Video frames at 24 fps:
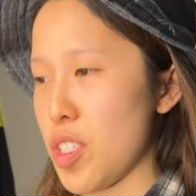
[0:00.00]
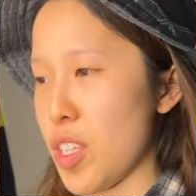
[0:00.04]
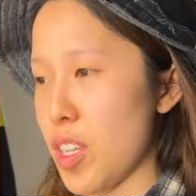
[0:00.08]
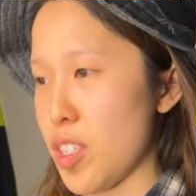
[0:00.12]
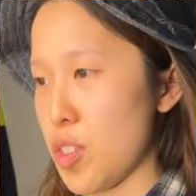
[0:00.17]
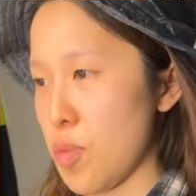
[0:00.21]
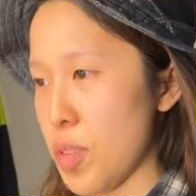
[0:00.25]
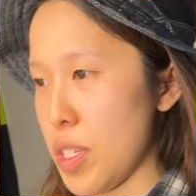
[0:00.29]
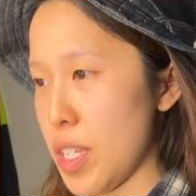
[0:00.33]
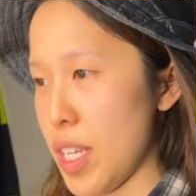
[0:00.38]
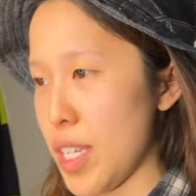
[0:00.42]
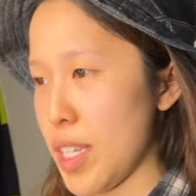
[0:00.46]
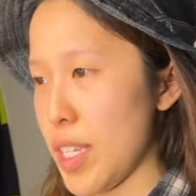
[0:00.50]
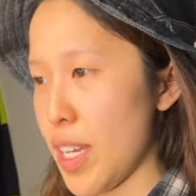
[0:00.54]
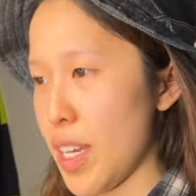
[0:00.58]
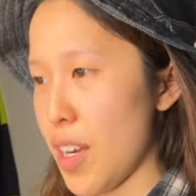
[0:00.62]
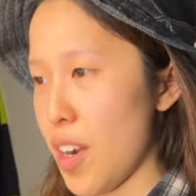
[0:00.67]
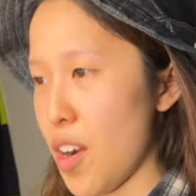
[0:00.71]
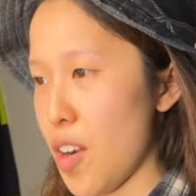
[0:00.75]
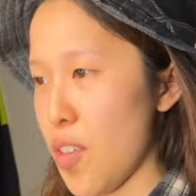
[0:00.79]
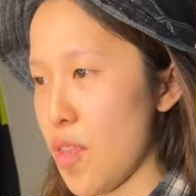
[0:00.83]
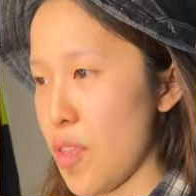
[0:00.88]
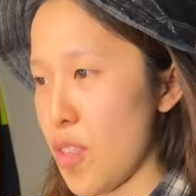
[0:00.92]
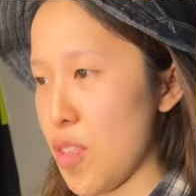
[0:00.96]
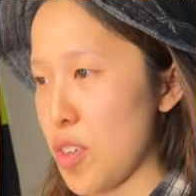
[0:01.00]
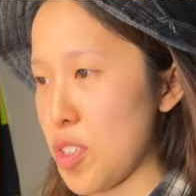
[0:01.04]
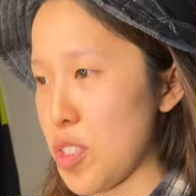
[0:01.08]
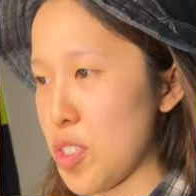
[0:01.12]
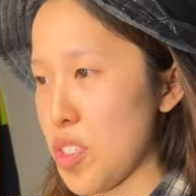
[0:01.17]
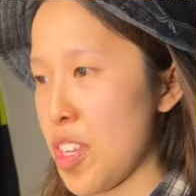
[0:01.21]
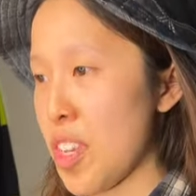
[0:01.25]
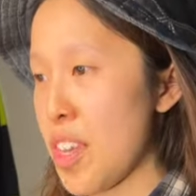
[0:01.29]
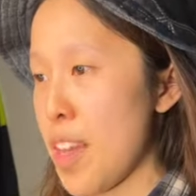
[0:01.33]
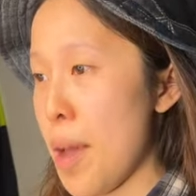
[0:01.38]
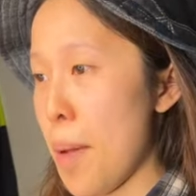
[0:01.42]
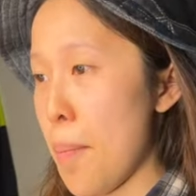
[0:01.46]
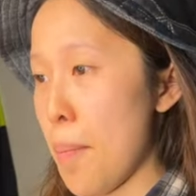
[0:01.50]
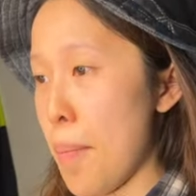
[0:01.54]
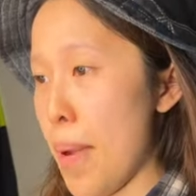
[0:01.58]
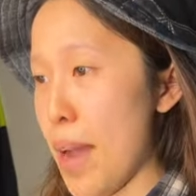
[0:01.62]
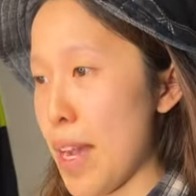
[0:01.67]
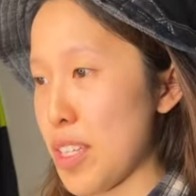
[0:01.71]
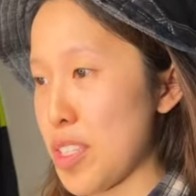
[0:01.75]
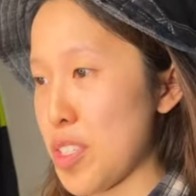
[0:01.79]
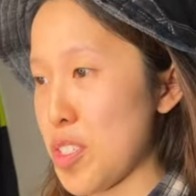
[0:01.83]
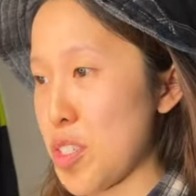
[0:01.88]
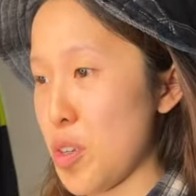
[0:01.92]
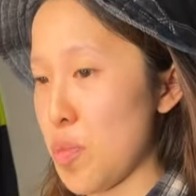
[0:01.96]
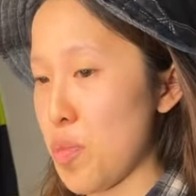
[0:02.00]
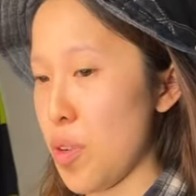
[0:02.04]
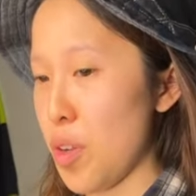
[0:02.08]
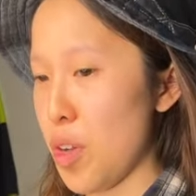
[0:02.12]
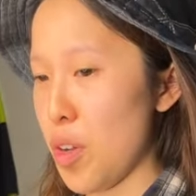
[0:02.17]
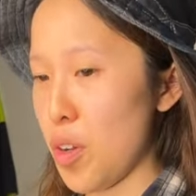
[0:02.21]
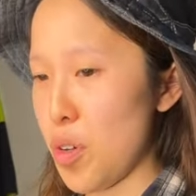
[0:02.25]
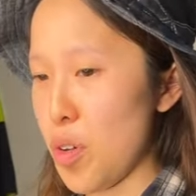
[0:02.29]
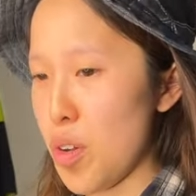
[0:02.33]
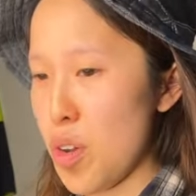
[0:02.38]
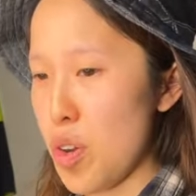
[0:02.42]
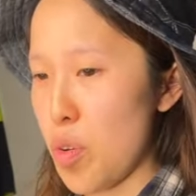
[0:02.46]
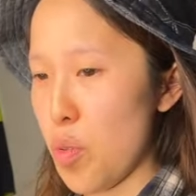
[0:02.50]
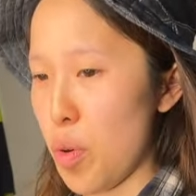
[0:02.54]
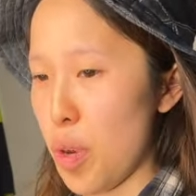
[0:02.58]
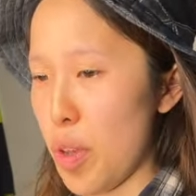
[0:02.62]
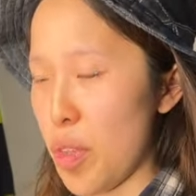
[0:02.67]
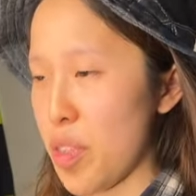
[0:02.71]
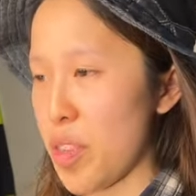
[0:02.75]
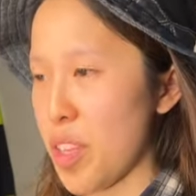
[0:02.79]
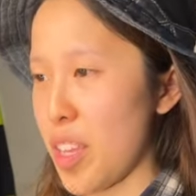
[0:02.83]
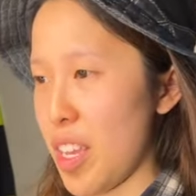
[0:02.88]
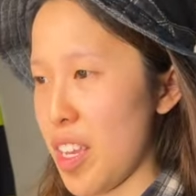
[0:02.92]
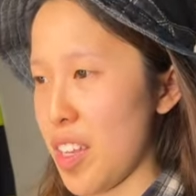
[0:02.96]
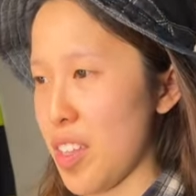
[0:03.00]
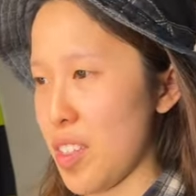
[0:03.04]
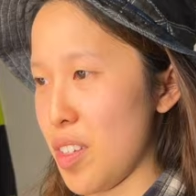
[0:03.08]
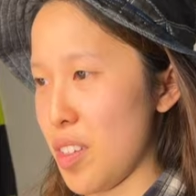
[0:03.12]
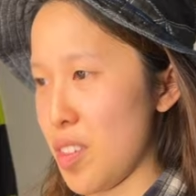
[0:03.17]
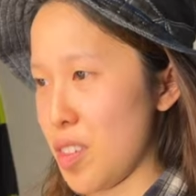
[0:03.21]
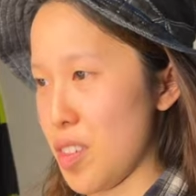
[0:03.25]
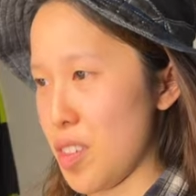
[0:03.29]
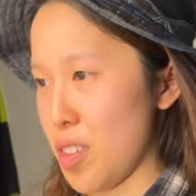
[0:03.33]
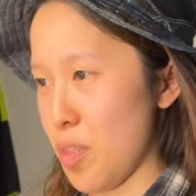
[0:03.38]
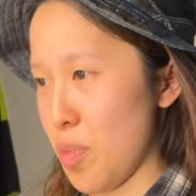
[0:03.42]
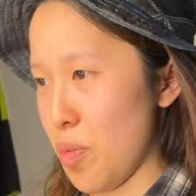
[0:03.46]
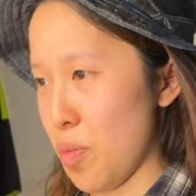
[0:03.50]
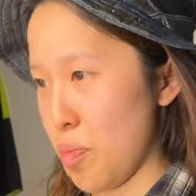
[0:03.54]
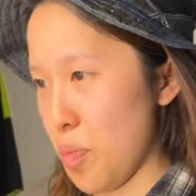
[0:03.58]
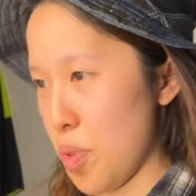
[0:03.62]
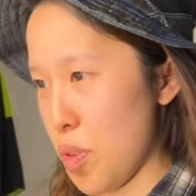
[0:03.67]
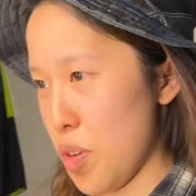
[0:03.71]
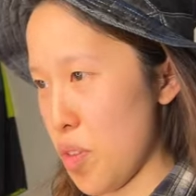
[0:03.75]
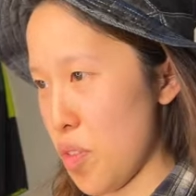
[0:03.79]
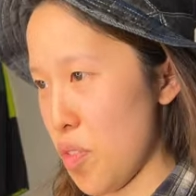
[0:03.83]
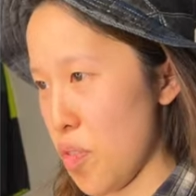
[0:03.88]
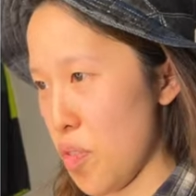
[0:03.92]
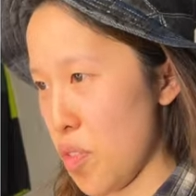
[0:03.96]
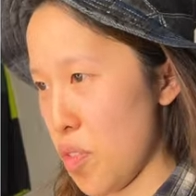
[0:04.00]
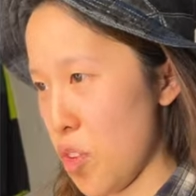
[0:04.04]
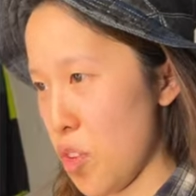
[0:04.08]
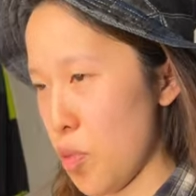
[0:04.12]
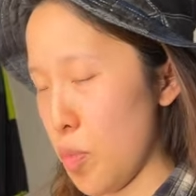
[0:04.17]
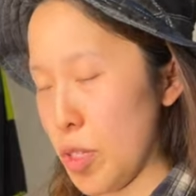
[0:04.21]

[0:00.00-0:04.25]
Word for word: Yes, we did get our first Master Ball with Kingler, so beautiful.